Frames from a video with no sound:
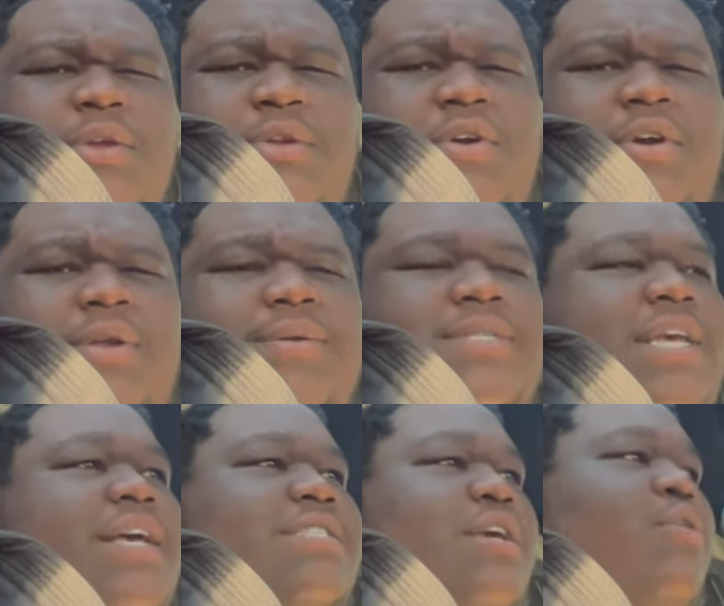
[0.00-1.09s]
You know what I'm
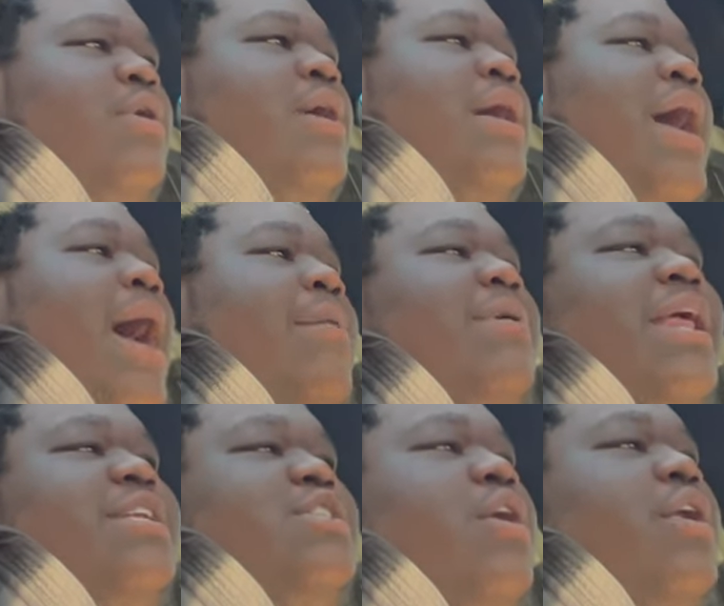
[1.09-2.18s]
saying? So, I'm going to
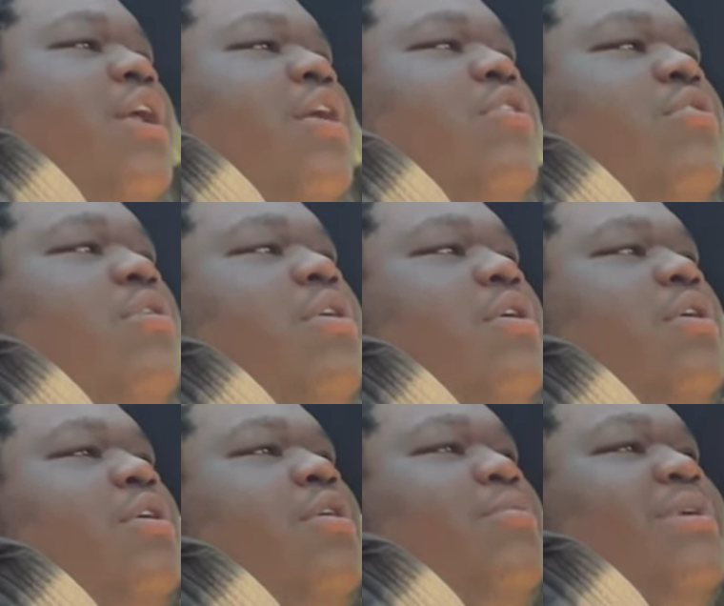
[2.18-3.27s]
let y'all know
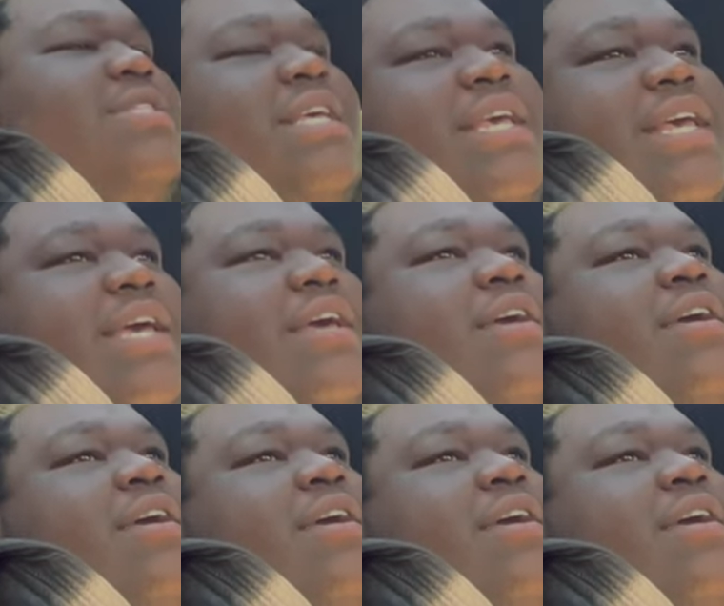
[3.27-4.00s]
what to get,